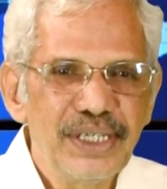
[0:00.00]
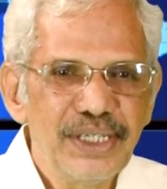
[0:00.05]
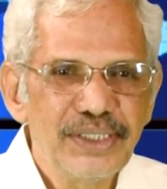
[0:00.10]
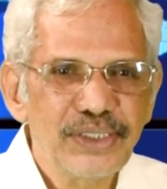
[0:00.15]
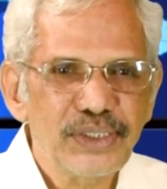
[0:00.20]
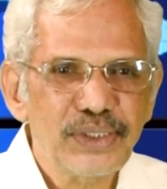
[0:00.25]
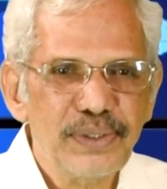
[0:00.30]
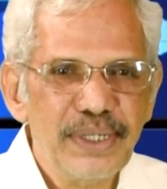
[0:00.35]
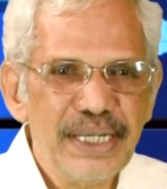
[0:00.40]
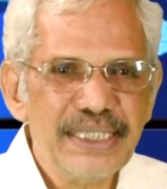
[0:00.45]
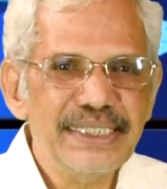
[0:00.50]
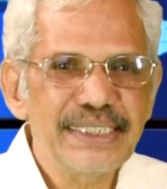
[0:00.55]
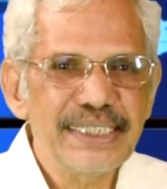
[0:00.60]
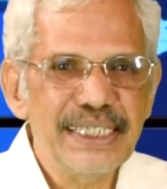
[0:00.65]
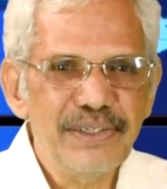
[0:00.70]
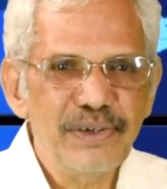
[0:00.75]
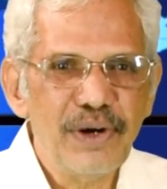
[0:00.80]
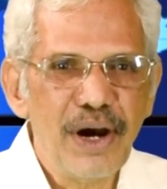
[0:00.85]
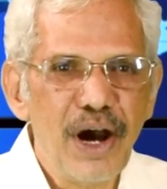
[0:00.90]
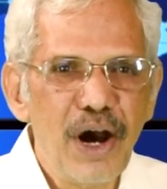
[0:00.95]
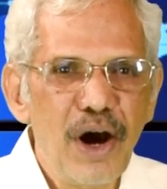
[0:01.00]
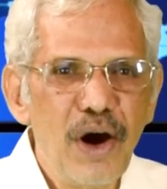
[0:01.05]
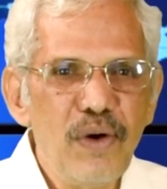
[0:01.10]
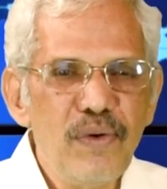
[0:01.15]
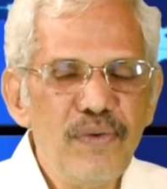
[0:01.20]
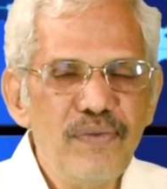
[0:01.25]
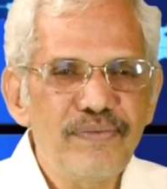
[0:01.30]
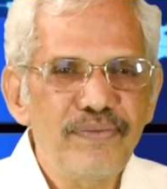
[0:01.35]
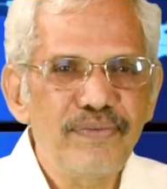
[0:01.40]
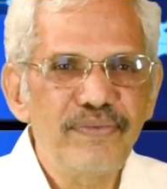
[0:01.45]
So let's see
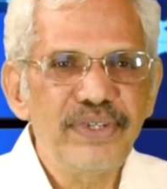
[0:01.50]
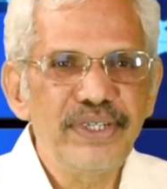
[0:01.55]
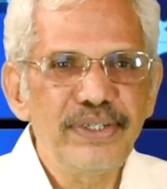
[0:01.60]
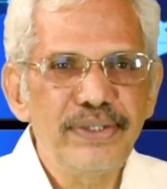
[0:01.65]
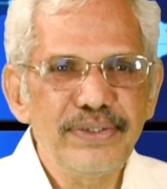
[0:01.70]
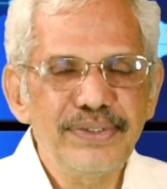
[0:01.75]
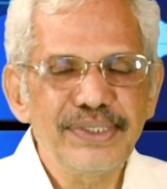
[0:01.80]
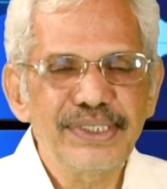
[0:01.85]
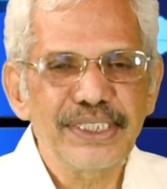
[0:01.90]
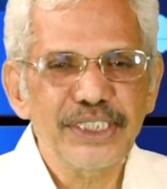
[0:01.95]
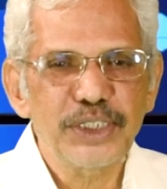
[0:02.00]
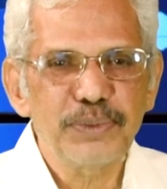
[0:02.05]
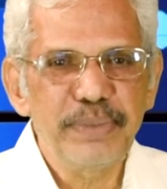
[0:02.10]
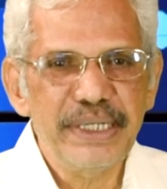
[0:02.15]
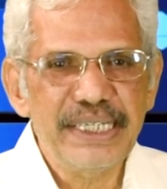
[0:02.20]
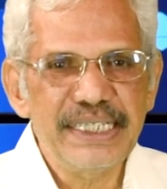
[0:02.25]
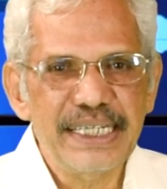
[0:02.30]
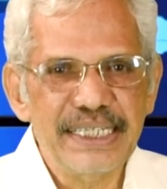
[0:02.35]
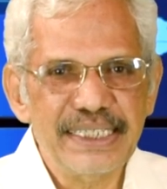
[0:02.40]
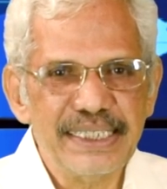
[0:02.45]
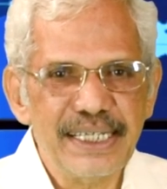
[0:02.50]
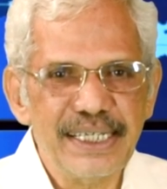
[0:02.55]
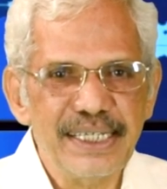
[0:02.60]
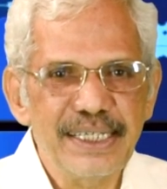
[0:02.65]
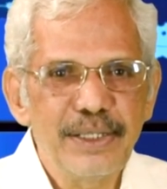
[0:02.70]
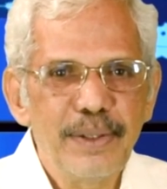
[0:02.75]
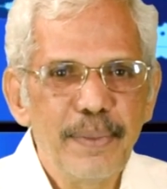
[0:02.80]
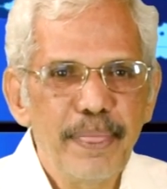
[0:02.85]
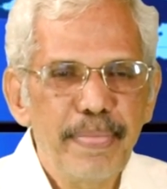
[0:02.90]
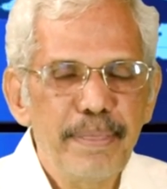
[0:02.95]
how we use this big data,
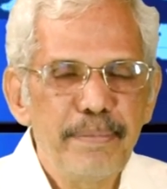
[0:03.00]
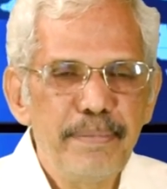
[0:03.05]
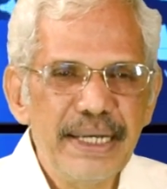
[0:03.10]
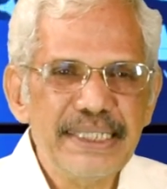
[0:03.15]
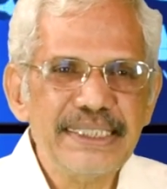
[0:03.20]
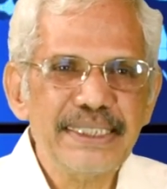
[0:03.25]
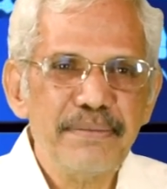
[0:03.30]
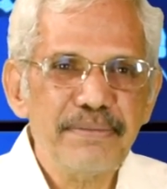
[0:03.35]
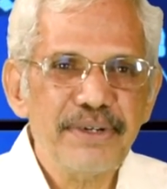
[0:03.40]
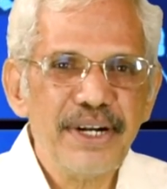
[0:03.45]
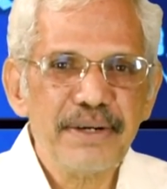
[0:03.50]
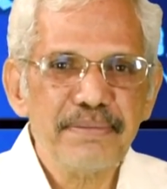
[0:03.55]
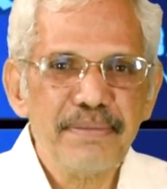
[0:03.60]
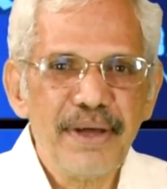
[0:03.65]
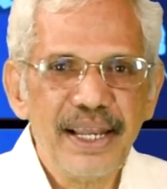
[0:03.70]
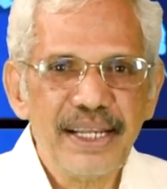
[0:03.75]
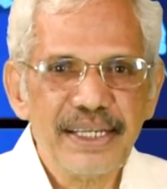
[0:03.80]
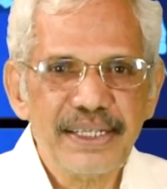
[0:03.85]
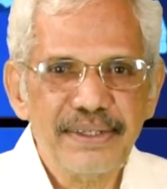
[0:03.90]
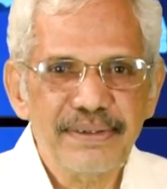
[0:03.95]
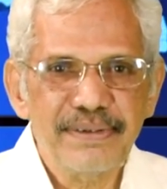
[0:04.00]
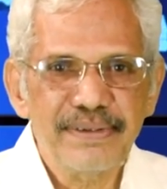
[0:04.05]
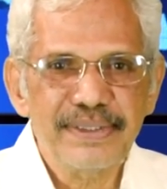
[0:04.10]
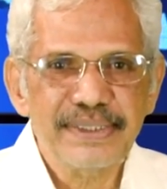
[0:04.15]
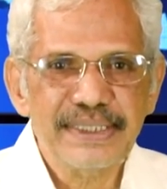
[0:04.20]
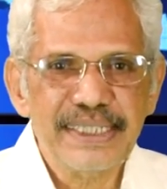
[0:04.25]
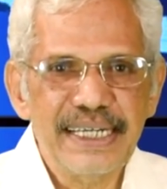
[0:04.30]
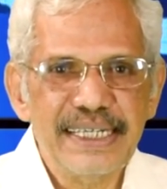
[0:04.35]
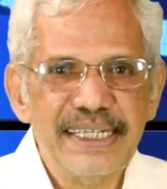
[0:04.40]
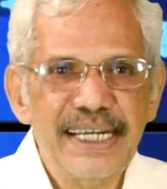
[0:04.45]
make some drug molecules
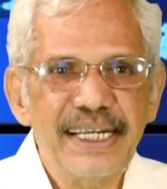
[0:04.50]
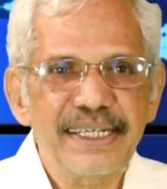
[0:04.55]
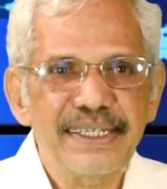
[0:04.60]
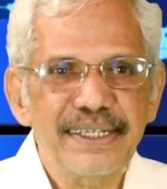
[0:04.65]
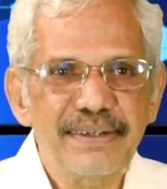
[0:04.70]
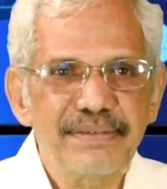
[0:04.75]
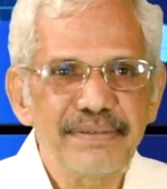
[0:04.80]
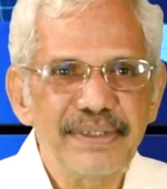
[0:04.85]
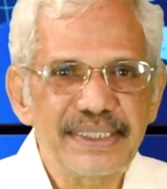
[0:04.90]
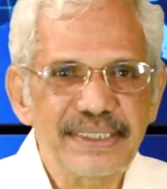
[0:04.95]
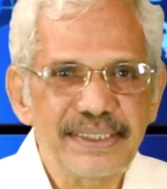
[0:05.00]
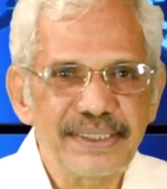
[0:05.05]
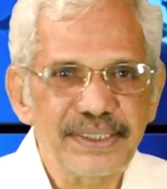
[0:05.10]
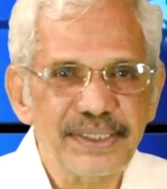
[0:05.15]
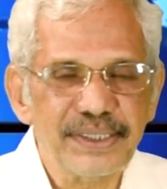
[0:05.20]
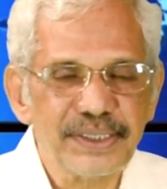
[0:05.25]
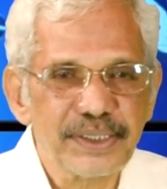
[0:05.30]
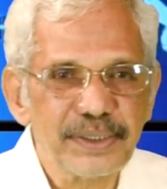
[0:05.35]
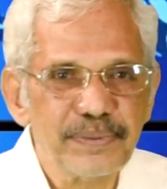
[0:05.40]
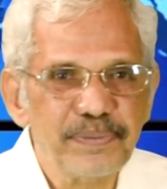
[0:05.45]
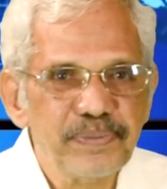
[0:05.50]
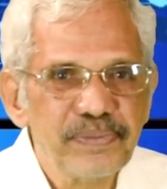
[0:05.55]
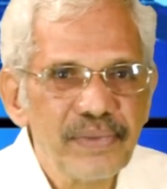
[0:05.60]
and get rid of diseases.